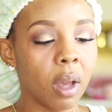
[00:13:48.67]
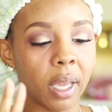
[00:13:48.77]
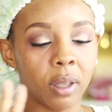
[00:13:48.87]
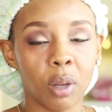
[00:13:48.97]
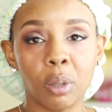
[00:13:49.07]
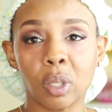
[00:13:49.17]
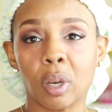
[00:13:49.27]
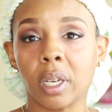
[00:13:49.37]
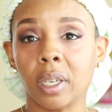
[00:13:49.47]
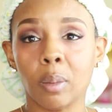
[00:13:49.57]
Okay, those
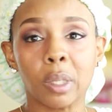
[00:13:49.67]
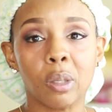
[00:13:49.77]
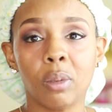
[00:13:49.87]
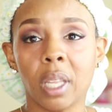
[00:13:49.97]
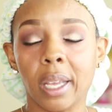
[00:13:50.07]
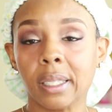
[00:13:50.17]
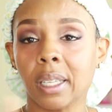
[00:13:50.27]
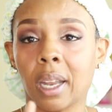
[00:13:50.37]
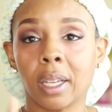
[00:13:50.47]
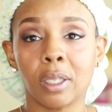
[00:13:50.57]
are the number two things
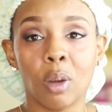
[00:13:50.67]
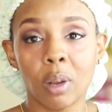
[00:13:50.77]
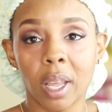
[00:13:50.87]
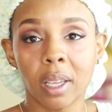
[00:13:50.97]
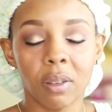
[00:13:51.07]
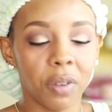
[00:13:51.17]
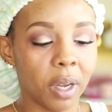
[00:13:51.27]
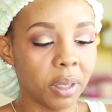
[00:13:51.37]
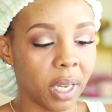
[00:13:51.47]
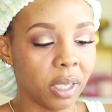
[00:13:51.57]
that I don't like in
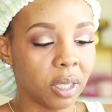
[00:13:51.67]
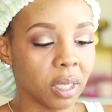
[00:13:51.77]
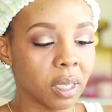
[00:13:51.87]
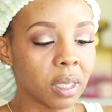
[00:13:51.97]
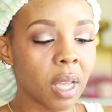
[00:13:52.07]
foundations.